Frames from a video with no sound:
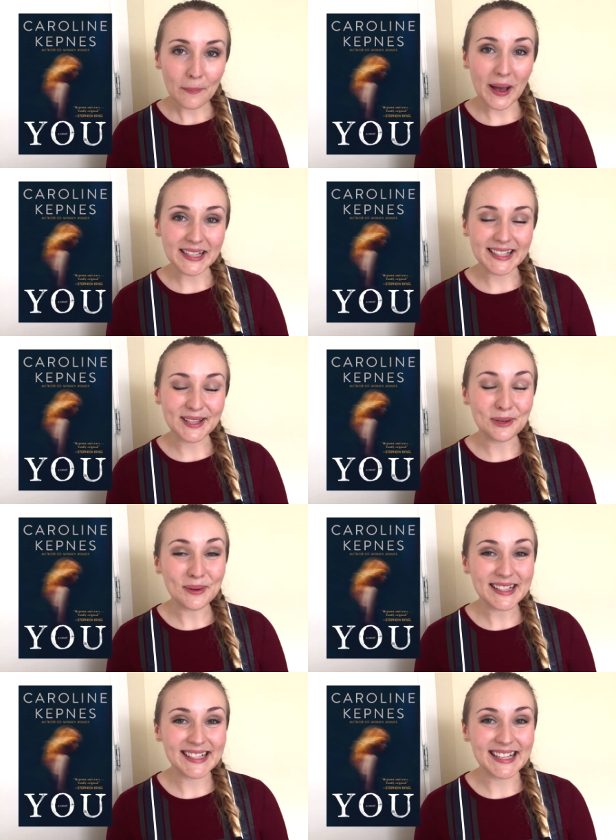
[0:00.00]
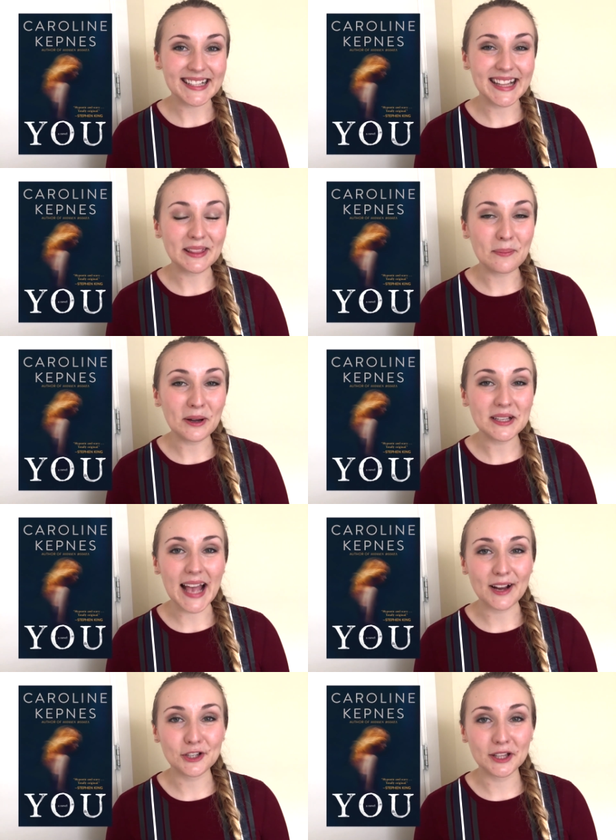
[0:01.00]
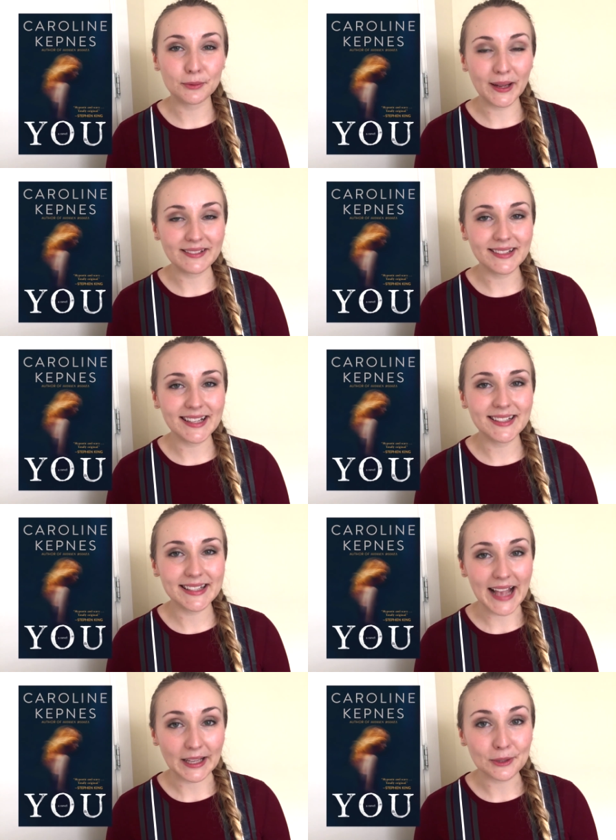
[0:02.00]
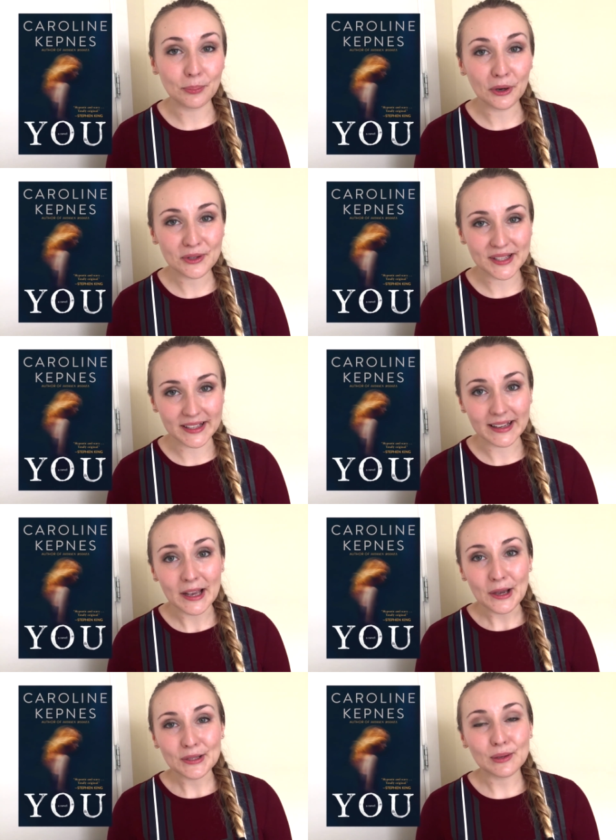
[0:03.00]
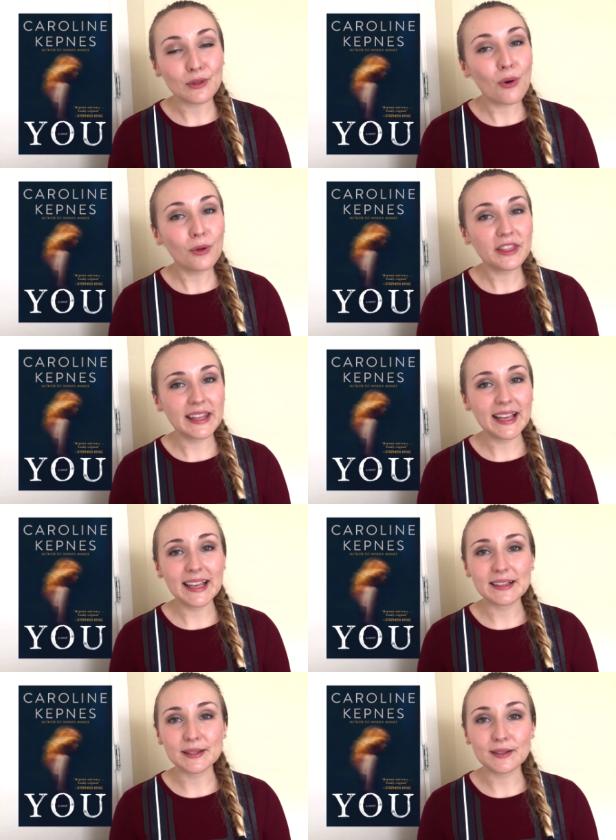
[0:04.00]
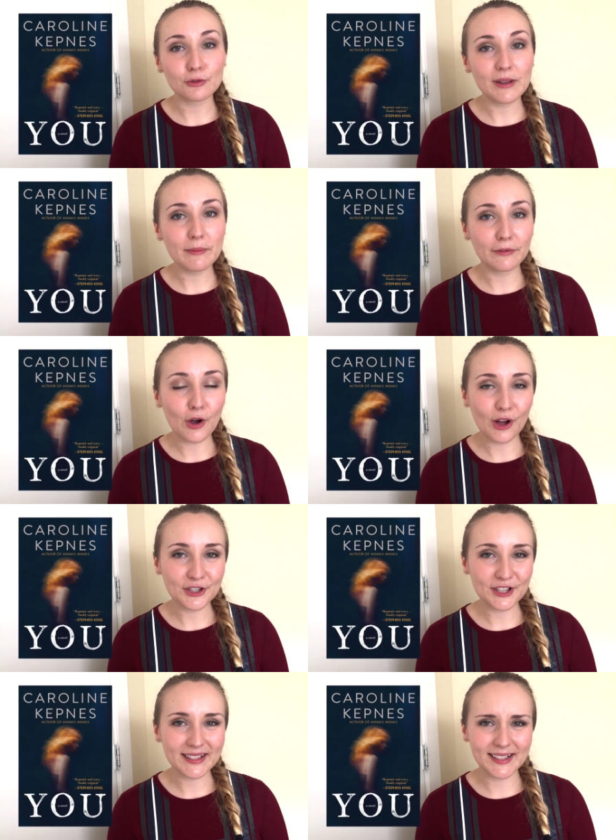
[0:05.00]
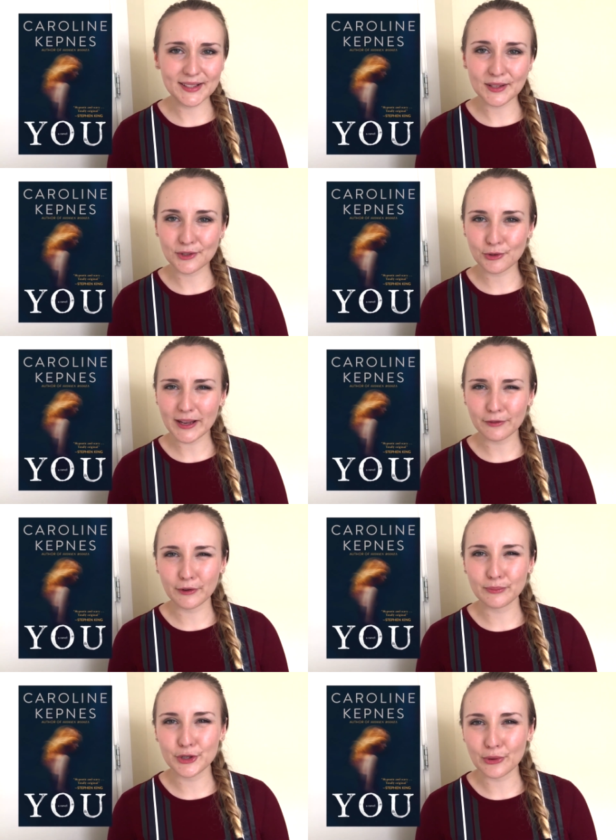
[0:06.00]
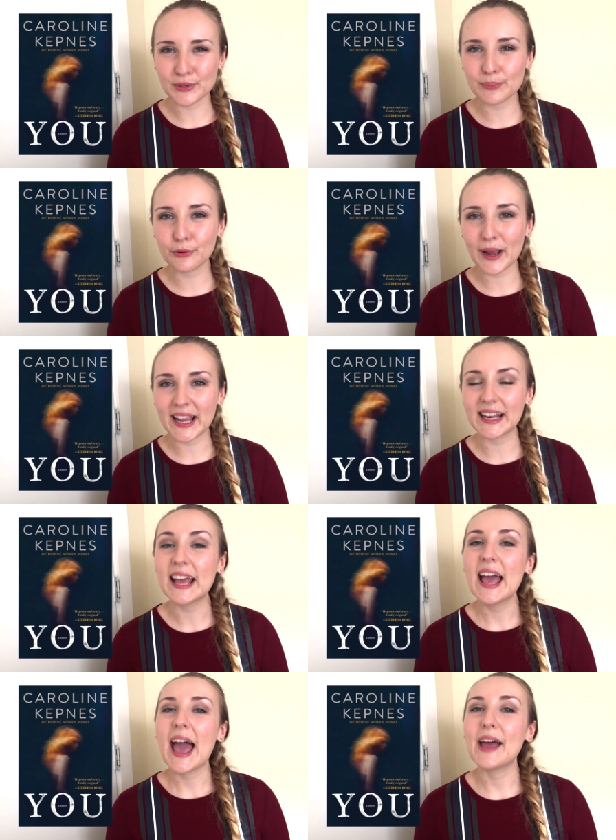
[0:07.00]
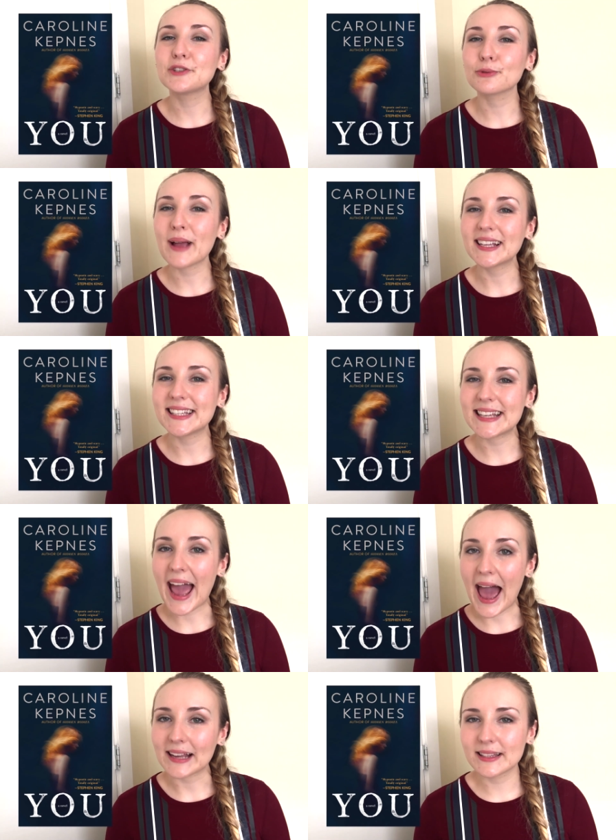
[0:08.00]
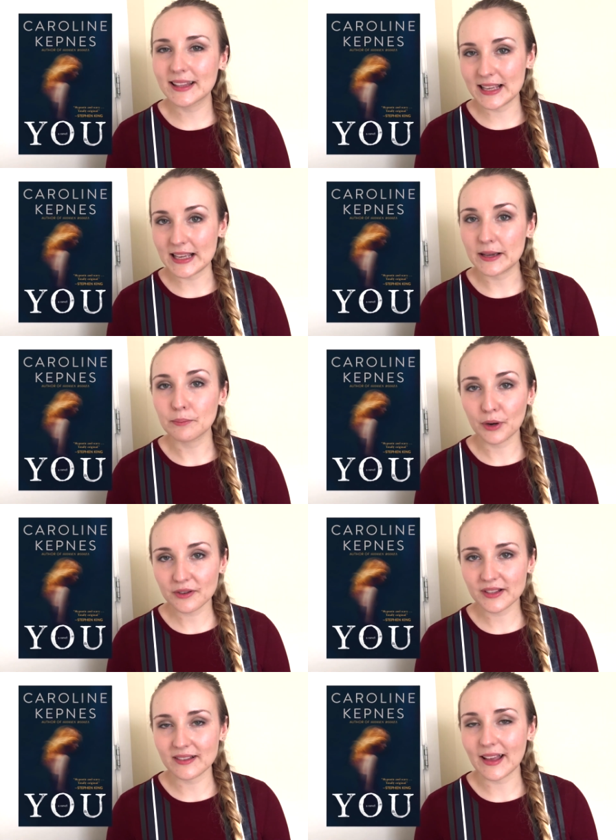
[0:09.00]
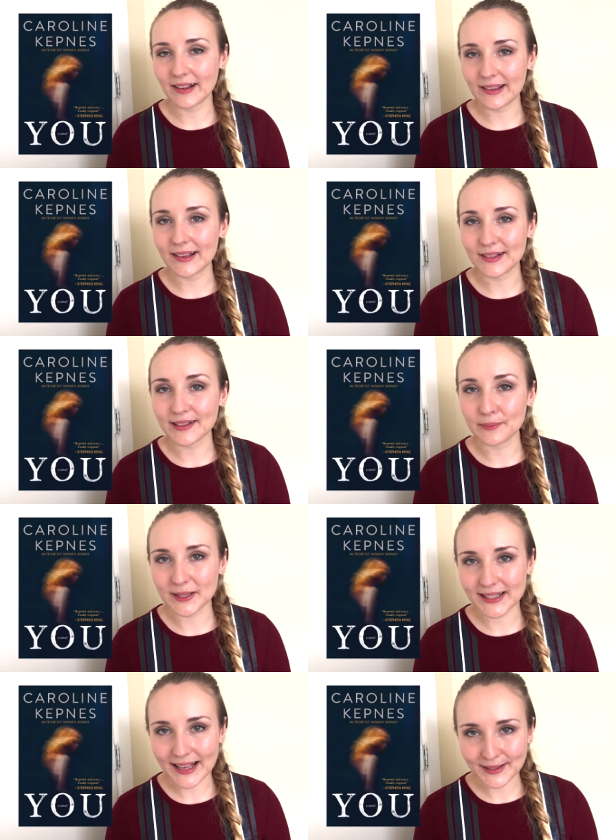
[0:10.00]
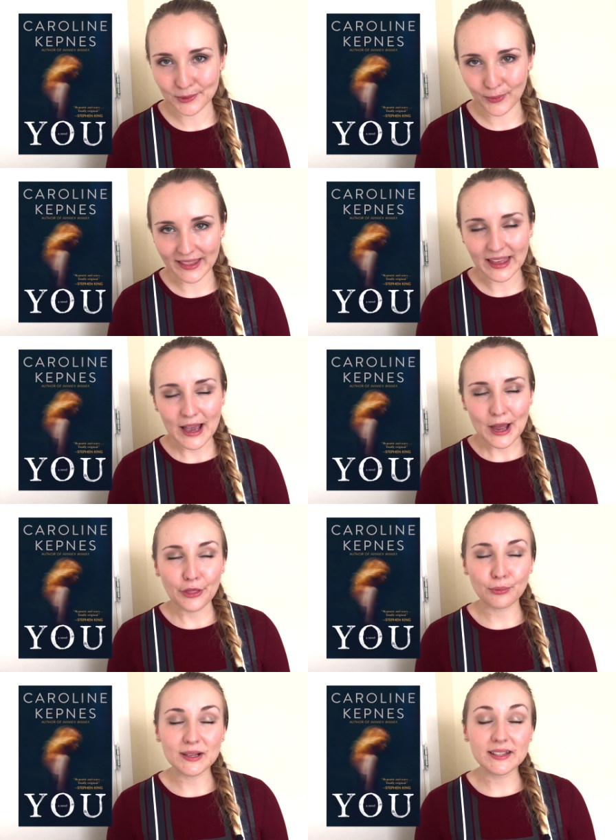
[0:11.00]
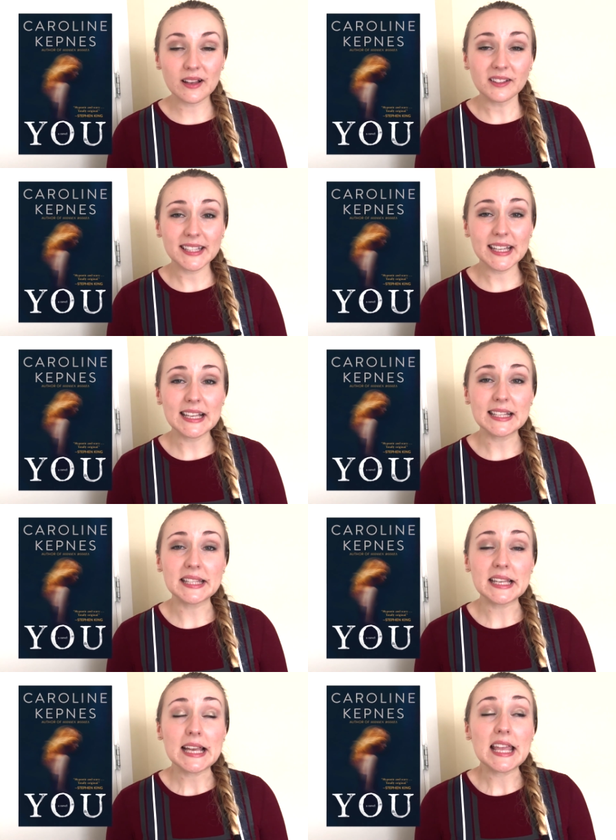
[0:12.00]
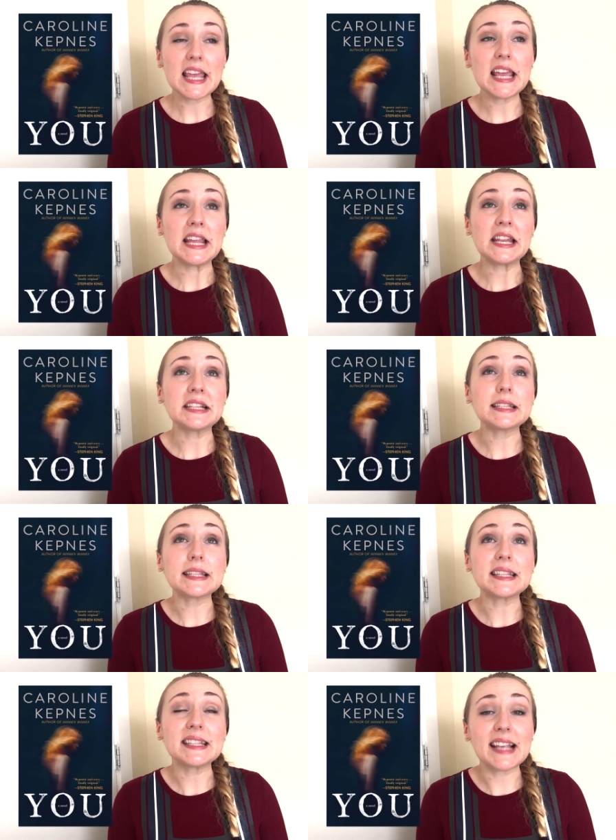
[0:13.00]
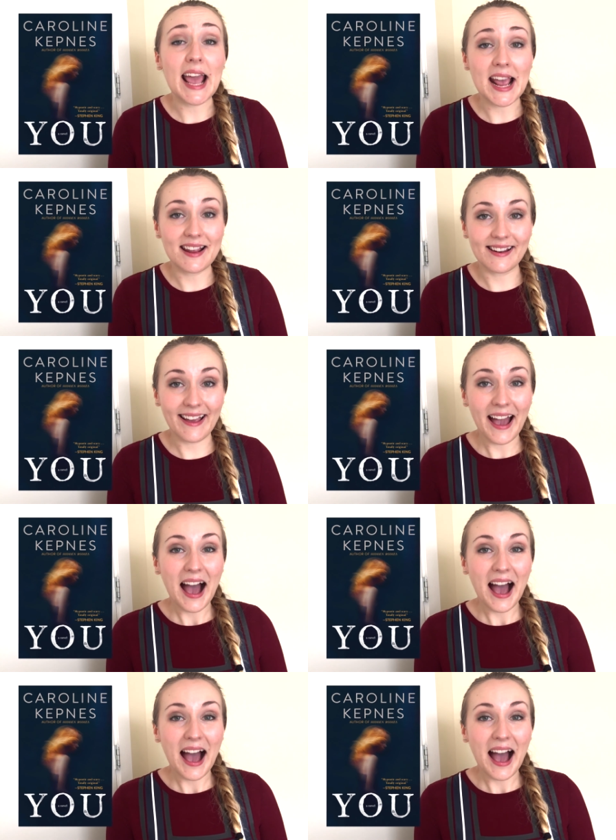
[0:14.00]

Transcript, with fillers: but the twist is that the book is actually written in second person, so the whole thing is stream of consciousness straight from Joe's brain and directed at the person that he is obsessed with. The result is insane.